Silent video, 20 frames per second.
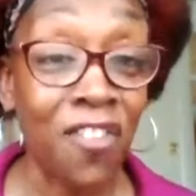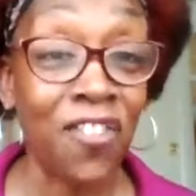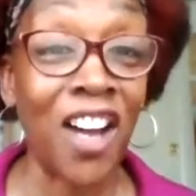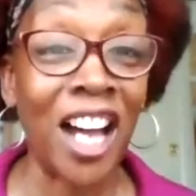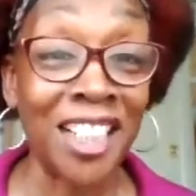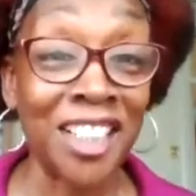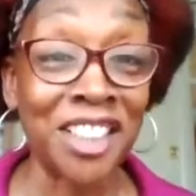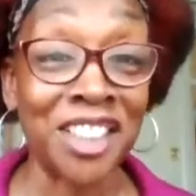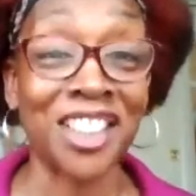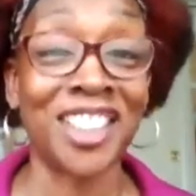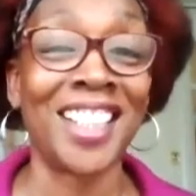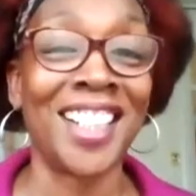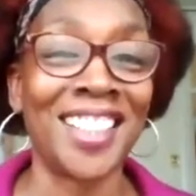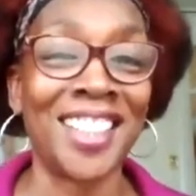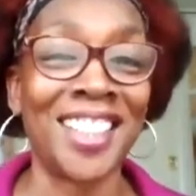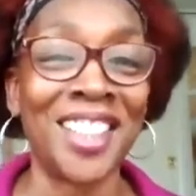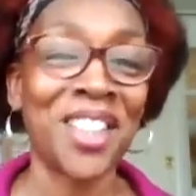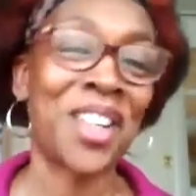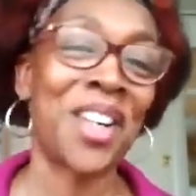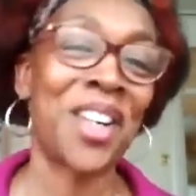functioning
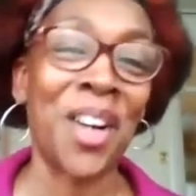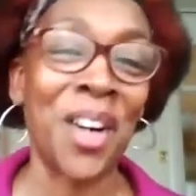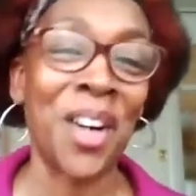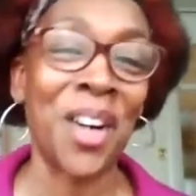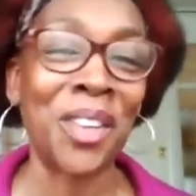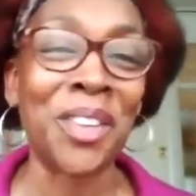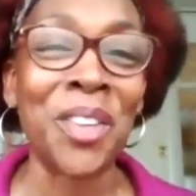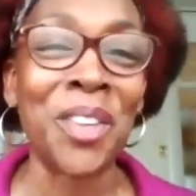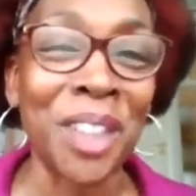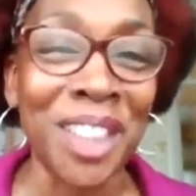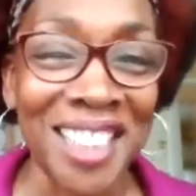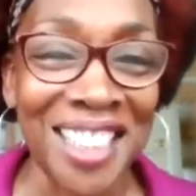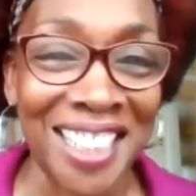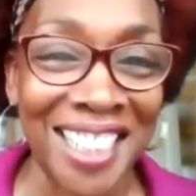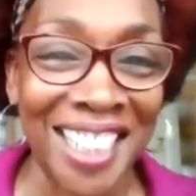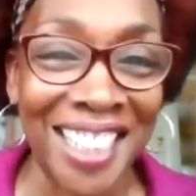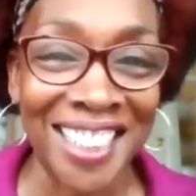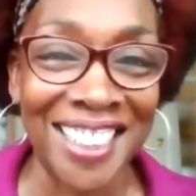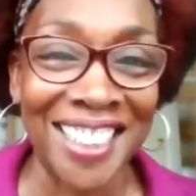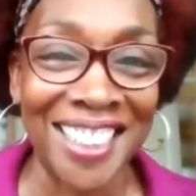on all
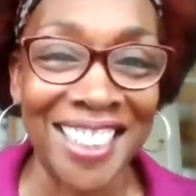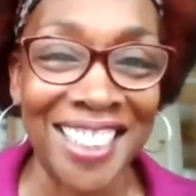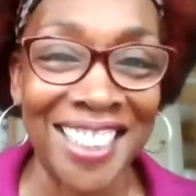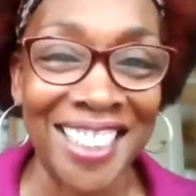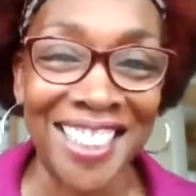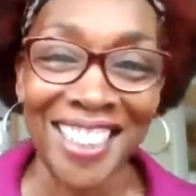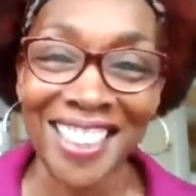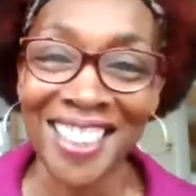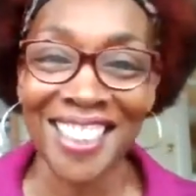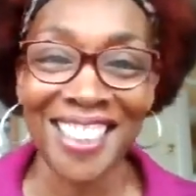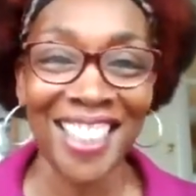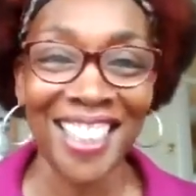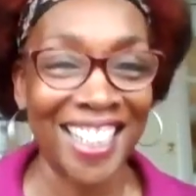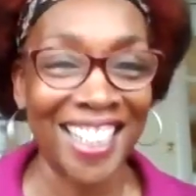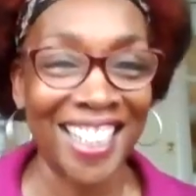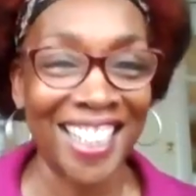cylinders.